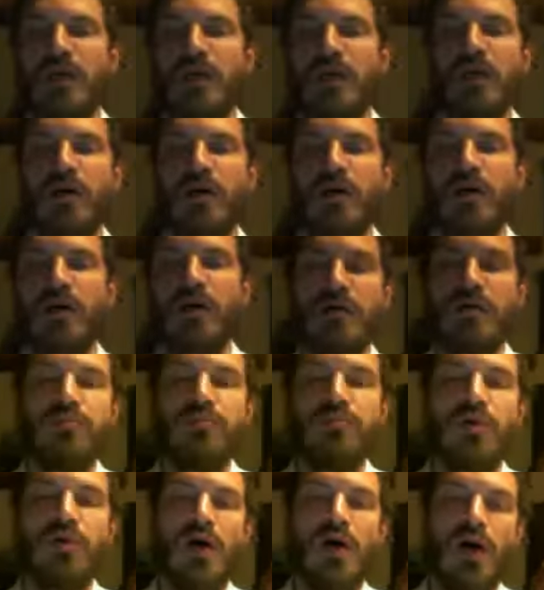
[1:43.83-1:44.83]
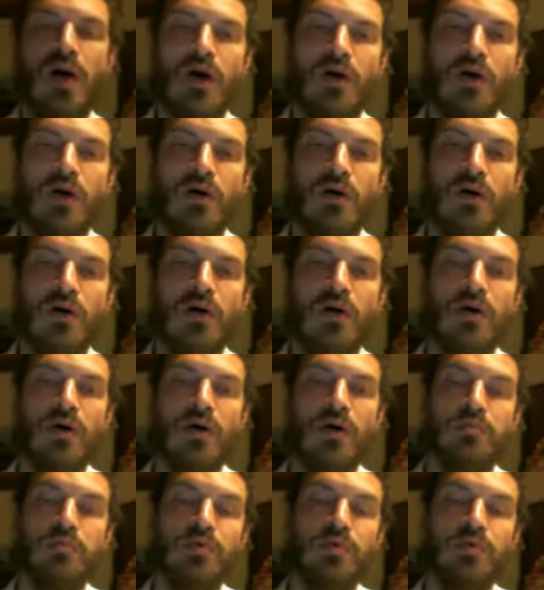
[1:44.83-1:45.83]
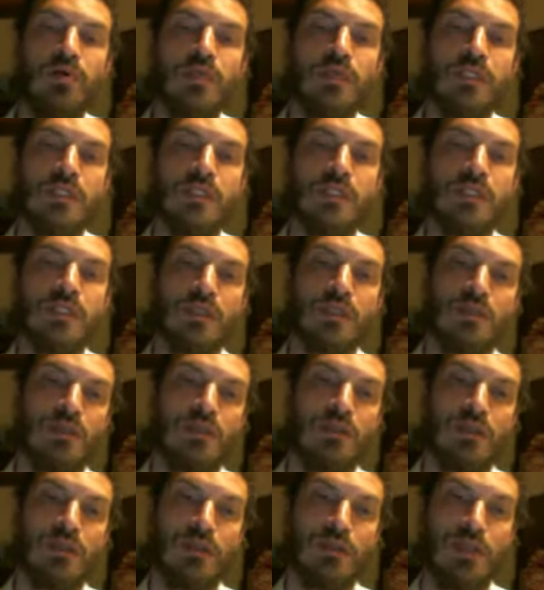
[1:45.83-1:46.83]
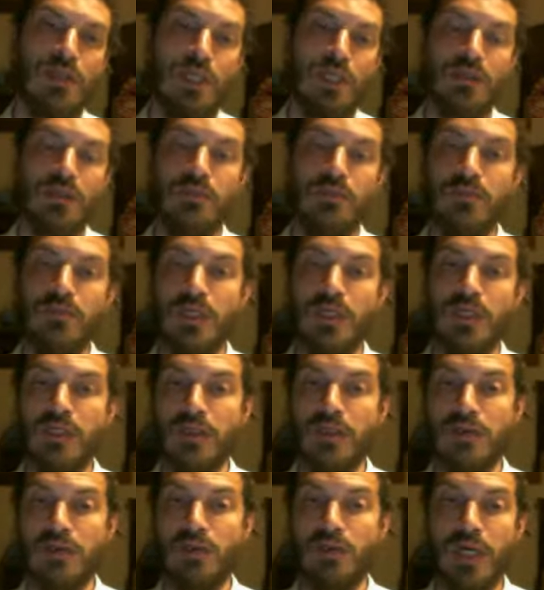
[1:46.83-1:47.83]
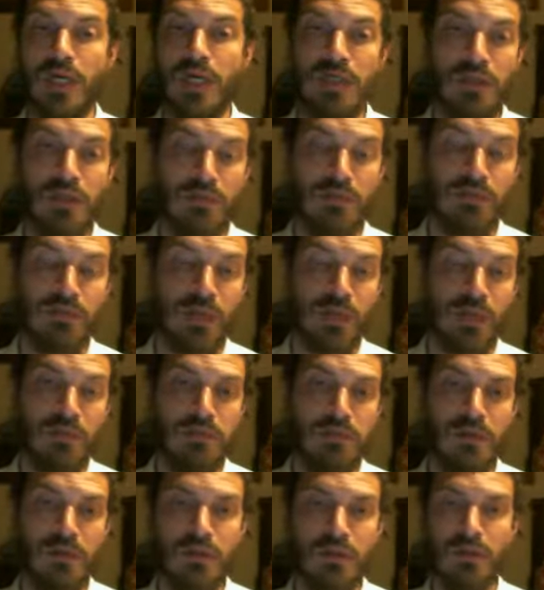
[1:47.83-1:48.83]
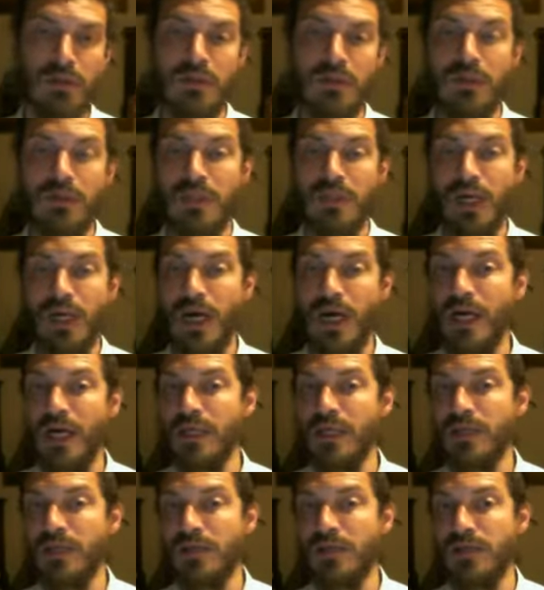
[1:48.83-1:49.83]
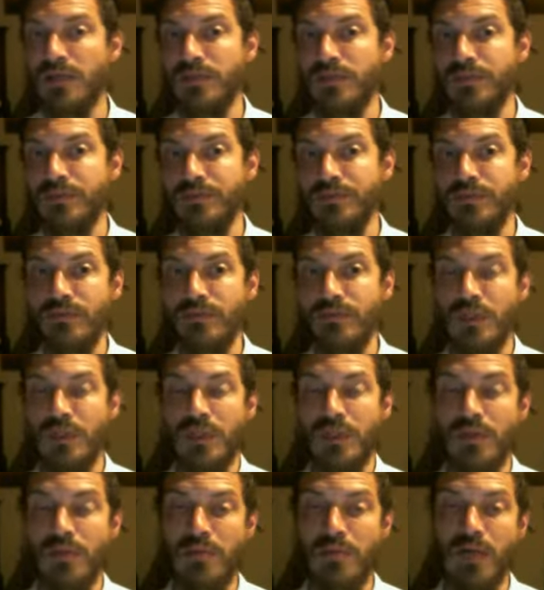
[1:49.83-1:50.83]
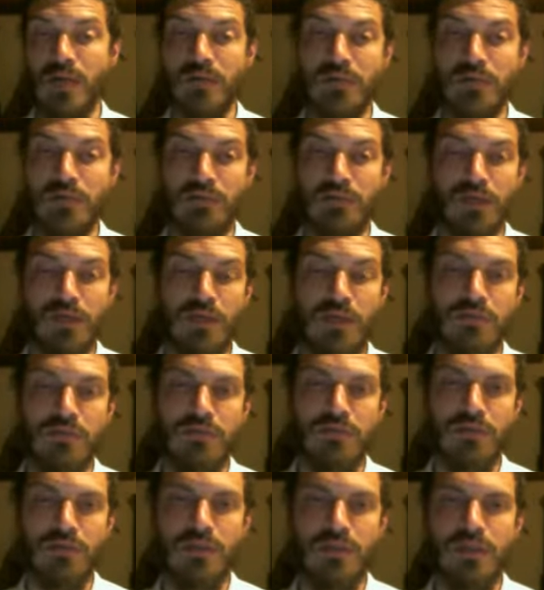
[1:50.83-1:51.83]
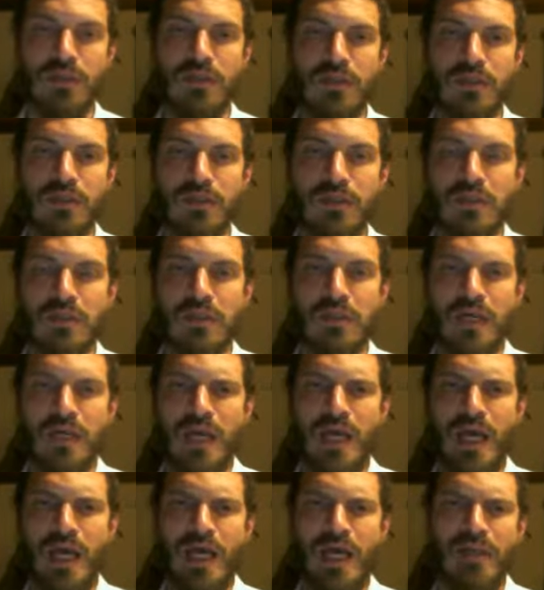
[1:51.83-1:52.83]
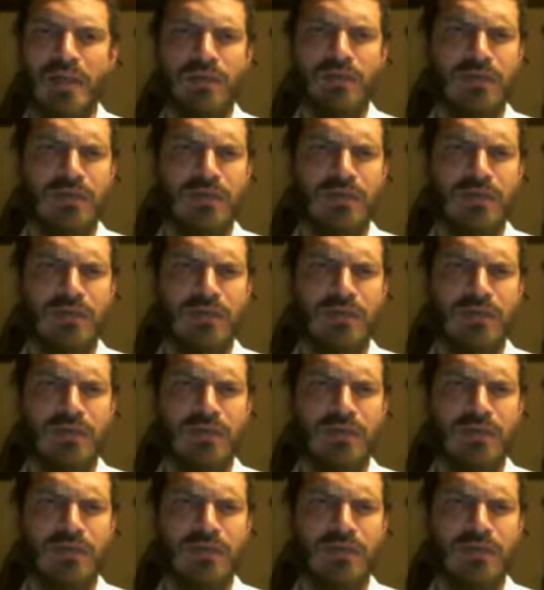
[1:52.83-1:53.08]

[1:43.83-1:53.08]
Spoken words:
are on the points that can be the weight of people, the height, the amount of rainfall, and